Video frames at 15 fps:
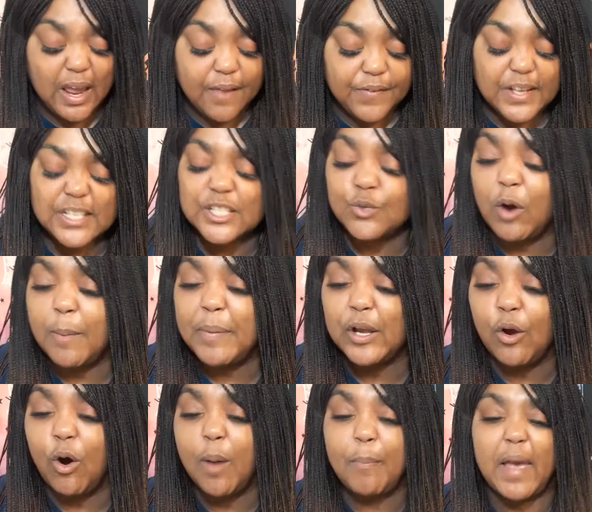This is one been
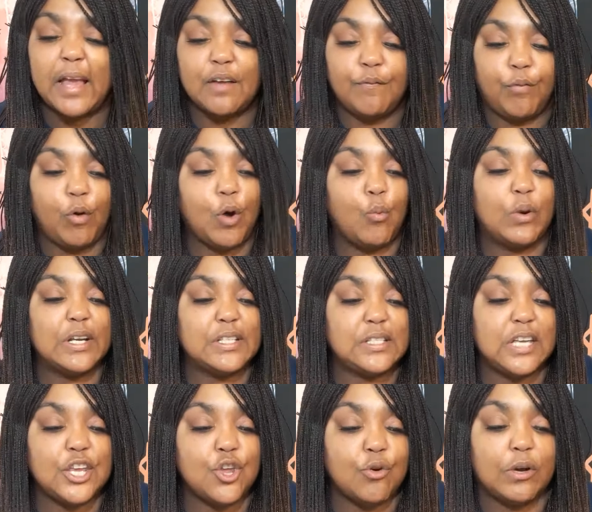going back and forth, want to
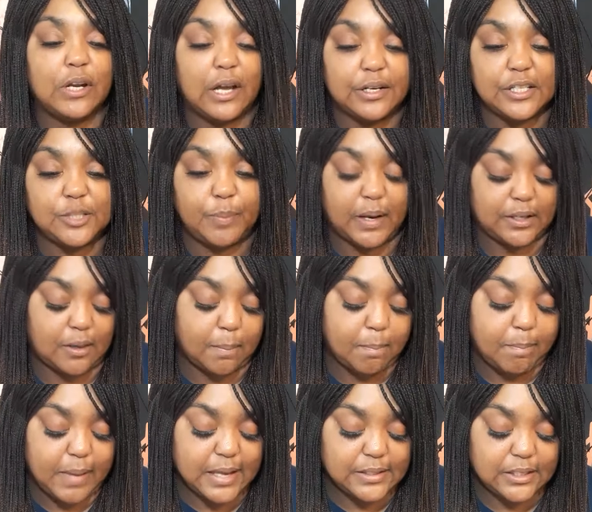send you an unexpected
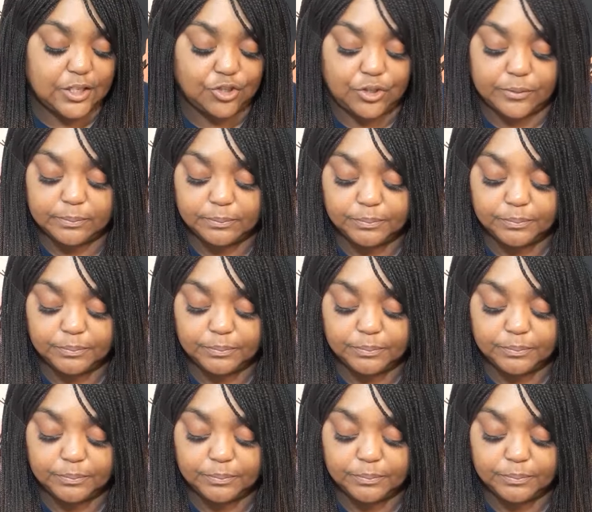message.